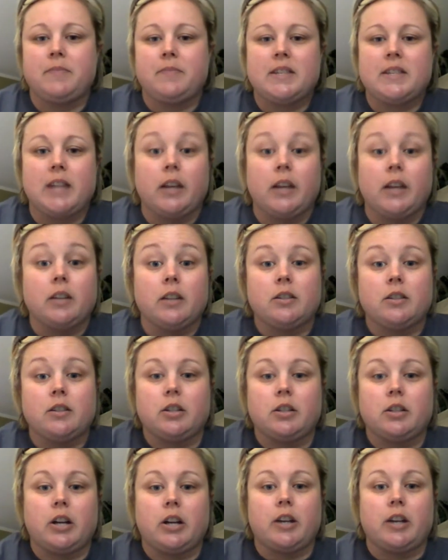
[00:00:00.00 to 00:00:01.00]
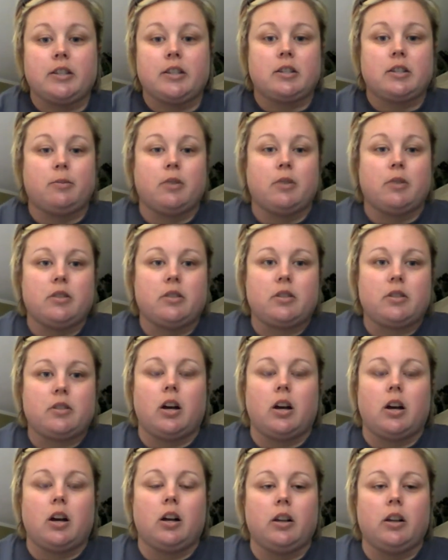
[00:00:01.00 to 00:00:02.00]
selling to customers
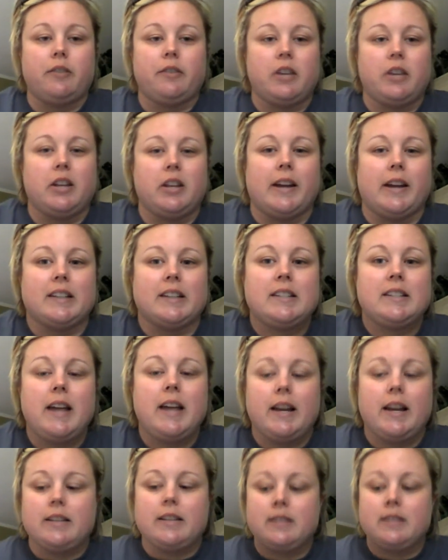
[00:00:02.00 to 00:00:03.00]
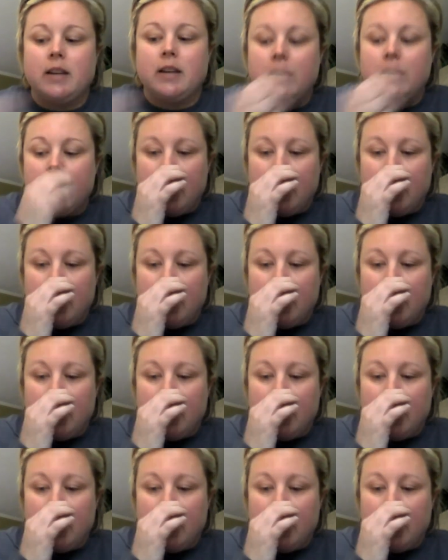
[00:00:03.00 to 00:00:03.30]
all over the United States.